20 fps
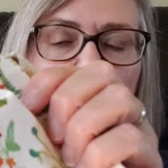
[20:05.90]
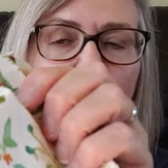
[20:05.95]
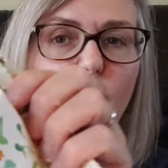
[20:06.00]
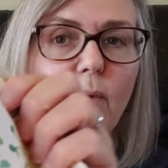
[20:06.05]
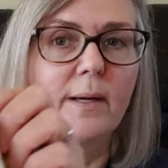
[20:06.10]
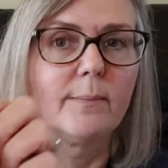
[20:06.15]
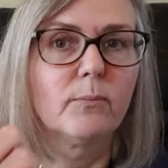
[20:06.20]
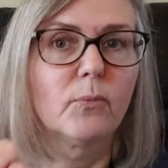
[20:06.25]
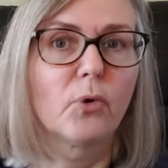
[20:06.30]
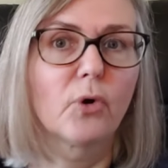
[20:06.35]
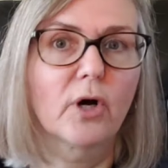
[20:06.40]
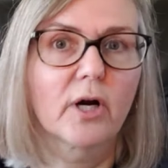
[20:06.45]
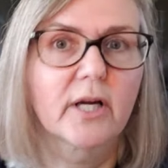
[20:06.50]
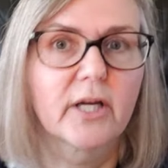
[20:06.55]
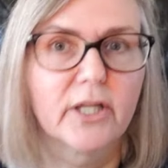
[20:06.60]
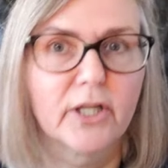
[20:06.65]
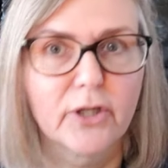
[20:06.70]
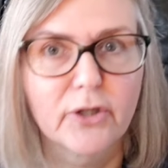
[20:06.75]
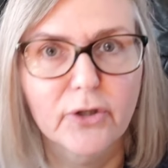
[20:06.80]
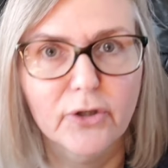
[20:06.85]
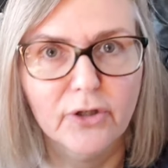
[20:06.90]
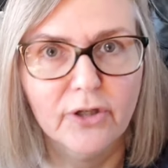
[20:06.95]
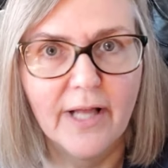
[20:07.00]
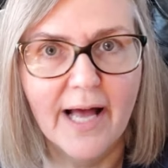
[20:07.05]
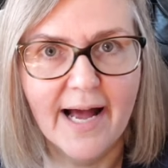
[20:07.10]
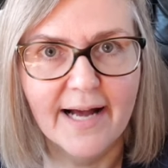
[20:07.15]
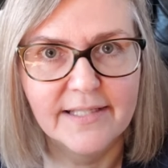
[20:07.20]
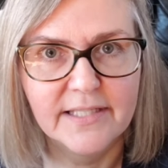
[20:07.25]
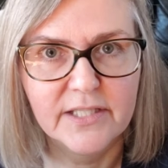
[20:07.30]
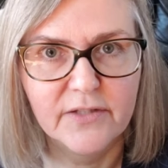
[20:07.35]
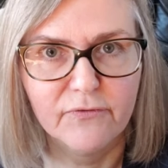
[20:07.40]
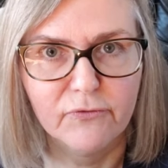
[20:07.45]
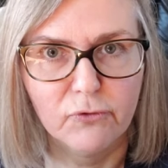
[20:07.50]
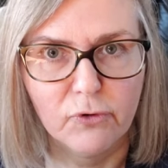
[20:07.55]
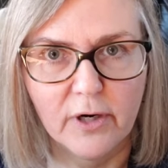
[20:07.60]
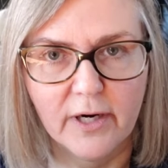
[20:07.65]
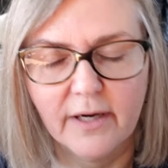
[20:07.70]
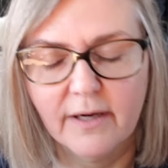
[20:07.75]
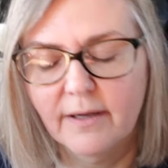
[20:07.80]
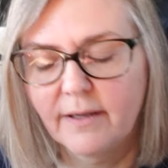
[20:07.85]
it. What more could a girl ask
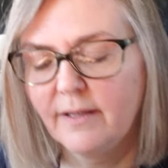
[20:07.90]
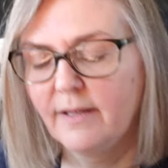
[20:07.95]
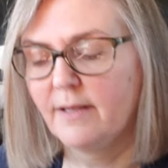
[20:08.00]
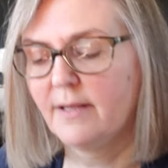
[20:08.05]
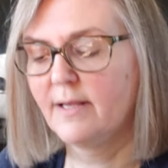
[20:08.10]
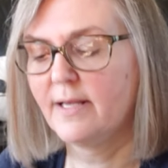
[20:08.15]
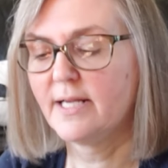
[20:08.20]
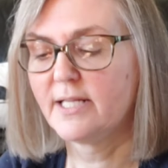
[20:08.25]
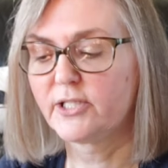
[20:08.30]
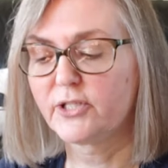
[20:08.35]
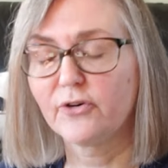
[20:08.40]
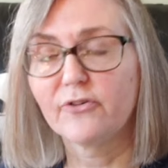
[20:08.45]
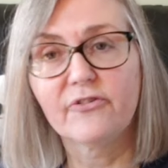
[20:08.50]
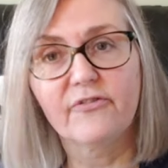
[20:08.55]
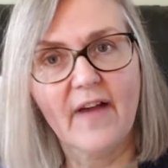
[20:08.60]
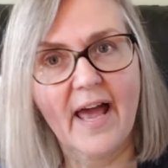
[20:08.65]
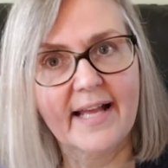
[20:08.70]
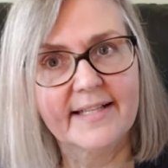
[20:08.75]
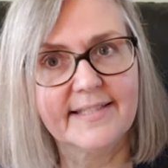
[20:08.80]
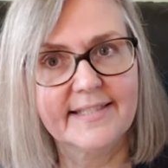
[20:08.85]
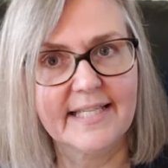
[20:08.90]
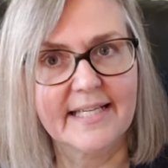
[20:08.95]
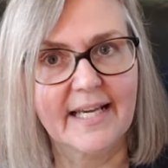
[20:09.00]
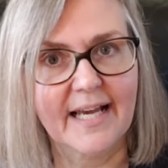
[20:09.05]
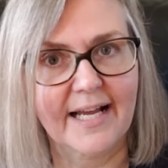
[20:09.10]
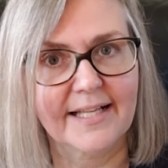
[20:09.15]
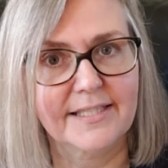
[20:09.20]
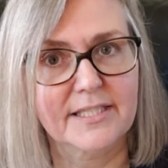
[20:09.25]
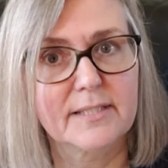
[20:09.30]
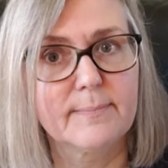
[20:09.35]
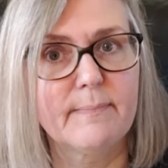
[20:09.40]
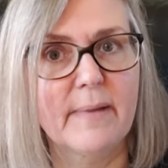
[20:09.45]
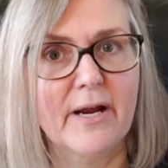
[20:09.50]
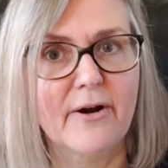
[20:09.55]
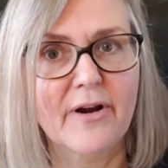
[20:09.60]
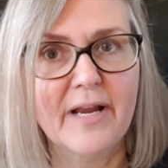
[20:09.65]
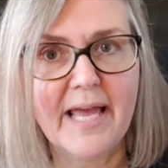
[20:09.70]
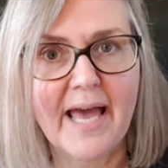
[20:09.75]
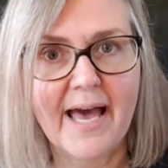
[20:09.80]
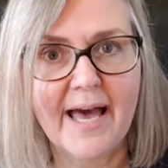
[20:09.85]
for? So Fancy Cuts,
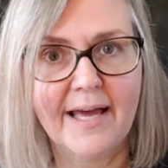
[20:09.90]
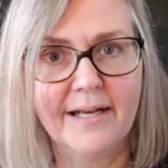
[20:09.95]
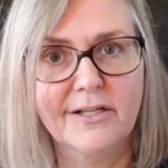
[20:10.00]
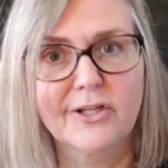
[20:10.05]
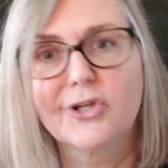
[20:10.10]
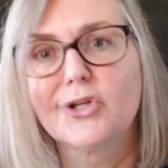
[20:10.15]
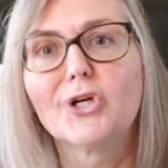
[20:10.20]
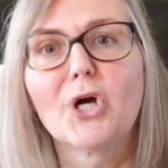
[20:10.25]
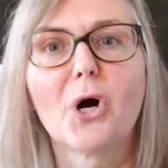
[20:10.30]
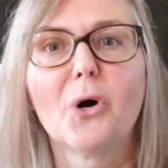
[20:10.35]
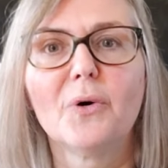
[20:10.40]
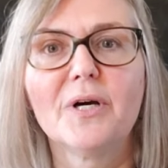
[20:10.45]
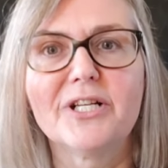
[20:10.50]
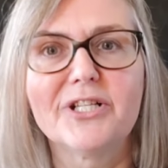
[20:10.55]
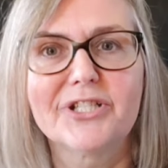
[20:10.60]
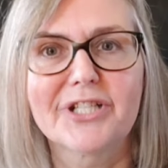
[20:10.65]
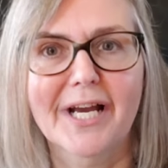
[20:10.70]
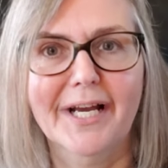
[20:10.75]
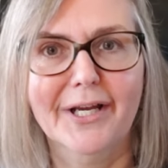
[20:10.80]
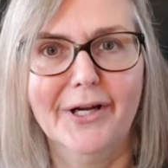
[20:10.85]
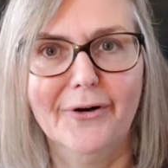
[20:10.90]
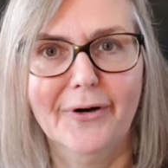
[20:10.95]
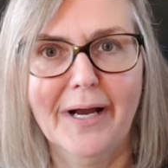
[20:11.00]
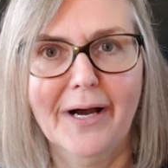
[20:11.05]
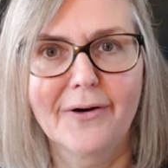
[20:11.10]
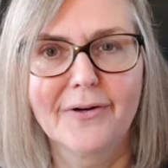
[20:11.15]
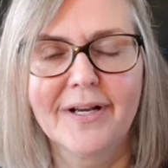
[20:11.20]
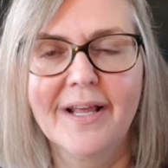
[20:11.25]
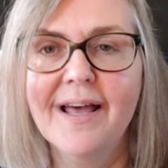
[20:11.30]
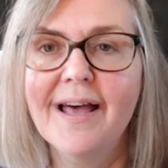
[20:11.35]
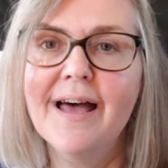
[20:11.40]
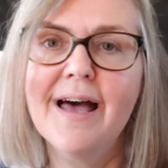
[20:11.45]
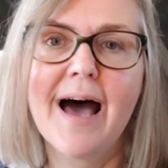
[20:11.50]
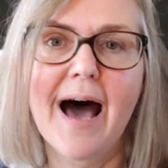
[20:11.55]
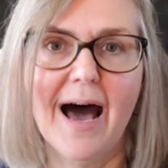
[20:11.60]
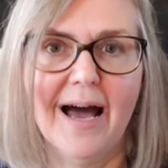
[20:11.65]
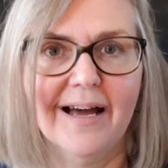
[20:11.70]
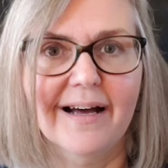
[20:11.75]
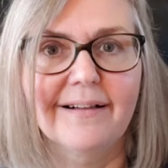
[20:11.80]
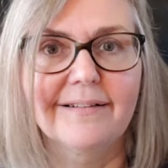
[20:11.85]
Marianne, go and check her out.
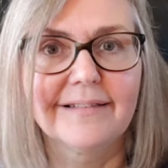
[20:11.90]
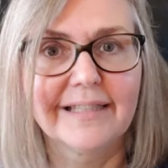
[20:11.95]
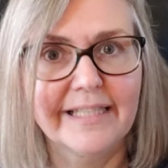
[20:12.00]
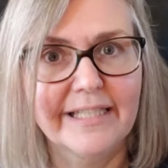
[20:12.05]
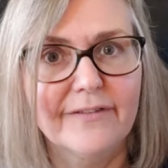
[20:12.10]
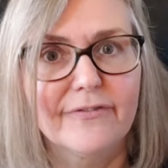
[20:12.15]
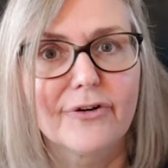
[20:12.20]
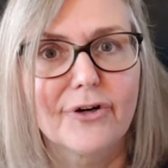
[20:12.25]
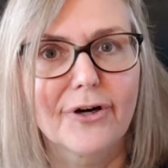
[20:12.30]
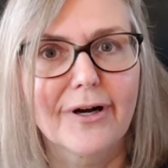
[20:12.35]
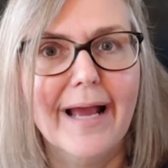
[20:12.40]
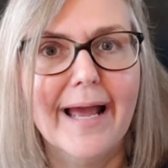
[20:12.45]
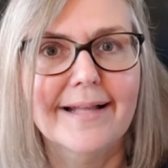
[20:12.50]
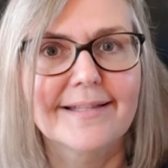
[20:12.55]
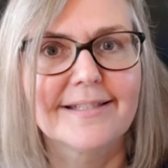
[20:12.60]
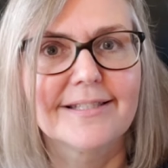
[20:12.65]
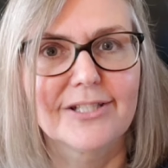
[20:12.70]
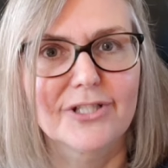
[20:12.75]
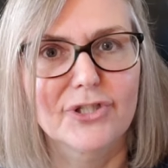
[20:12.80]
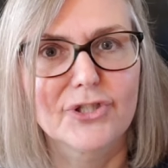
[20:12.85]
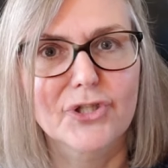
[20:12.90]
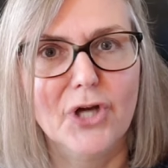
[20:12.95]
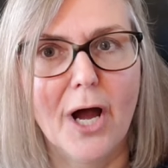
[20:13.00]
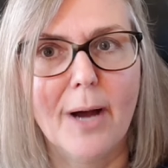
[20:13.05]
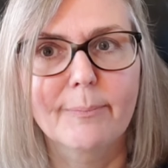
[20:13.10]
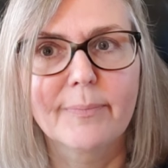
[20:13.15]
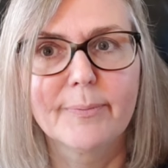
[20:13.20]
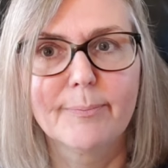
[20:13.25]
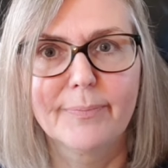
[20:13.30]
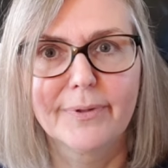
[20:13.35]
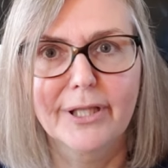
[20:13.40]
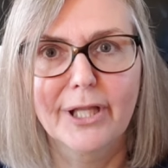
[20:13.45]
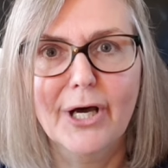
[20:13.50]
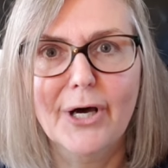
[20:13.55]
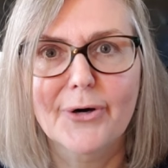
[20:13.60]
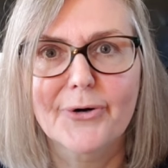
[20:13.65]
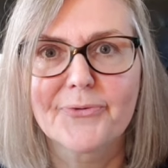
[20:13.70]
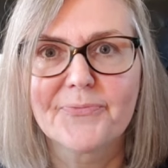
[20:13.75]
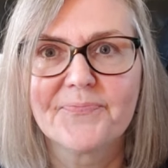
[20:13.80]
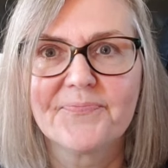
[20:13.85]
I'll leave her Etsy shop
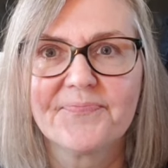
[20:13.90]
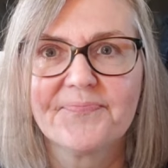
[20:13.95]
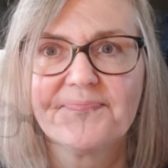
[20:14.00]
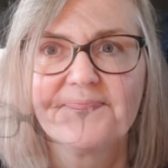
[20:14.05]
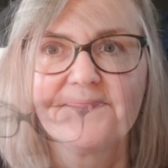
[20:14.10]
below.